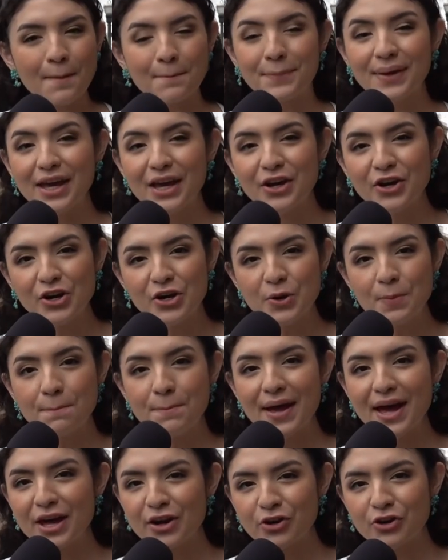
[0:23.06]
Bigger,
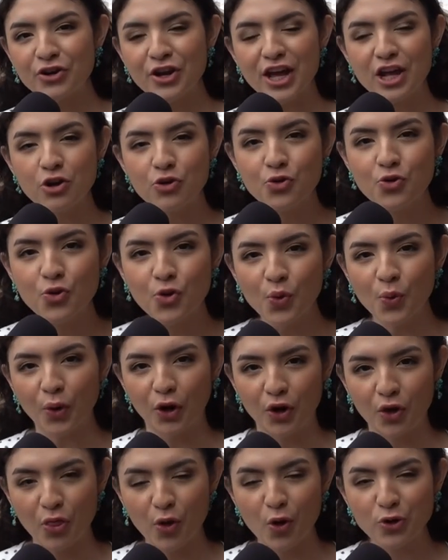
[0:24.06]
better, and
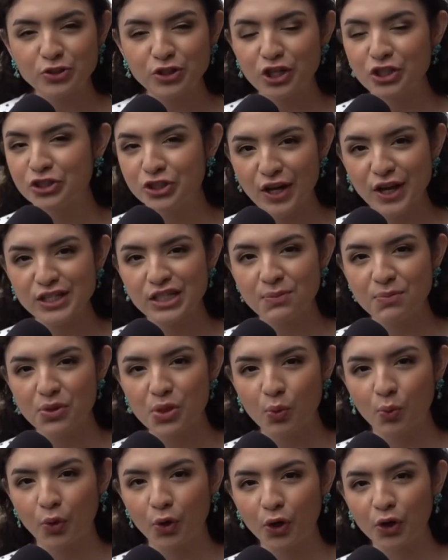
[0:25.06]
newer. Those are just some
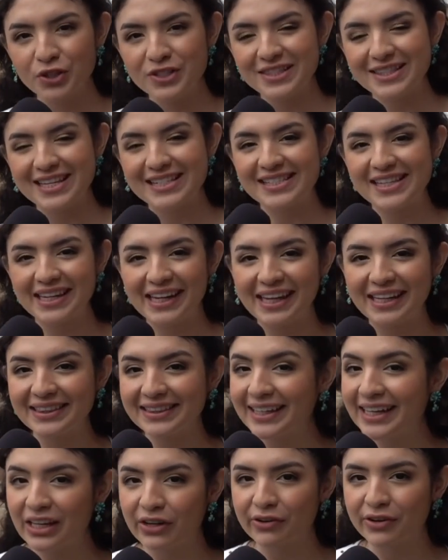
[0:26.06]
of the words the city
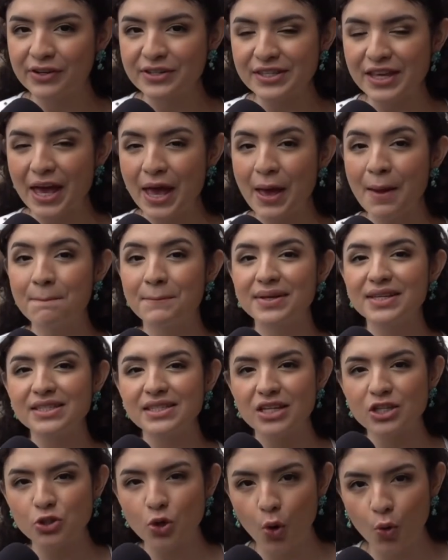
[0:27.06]
leaders and
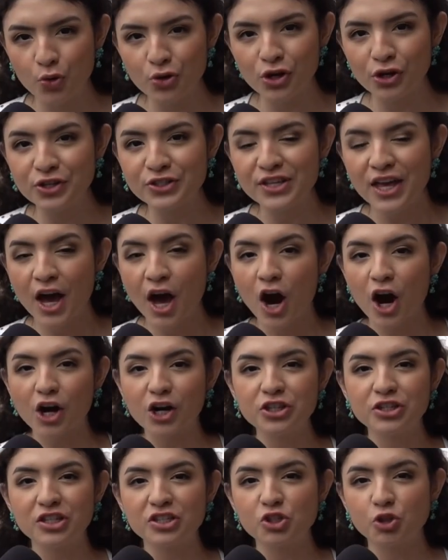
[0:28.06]
business owners
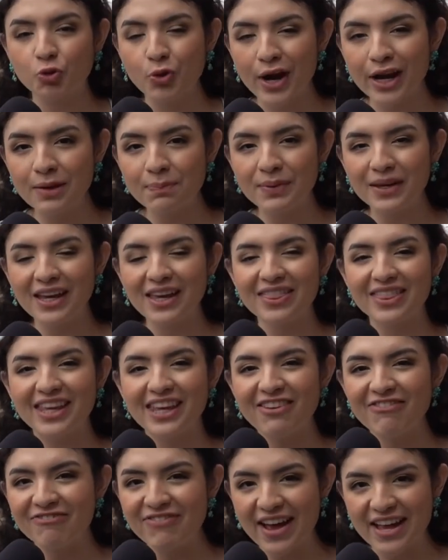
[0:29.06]
are describing
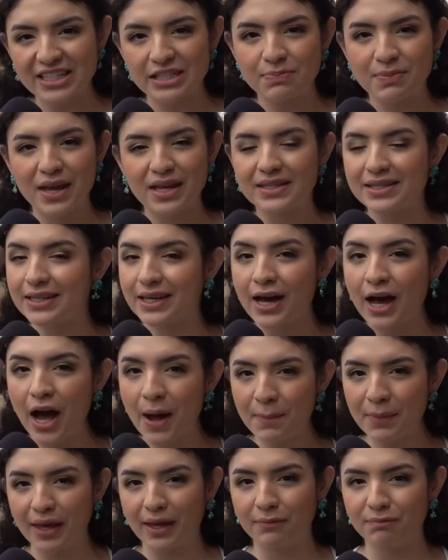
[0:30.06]
the investments
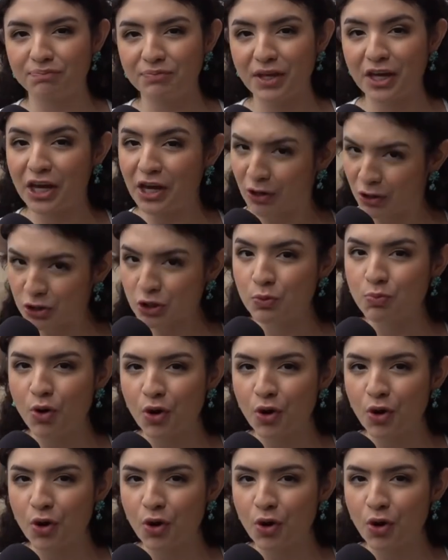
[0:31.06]
coming here to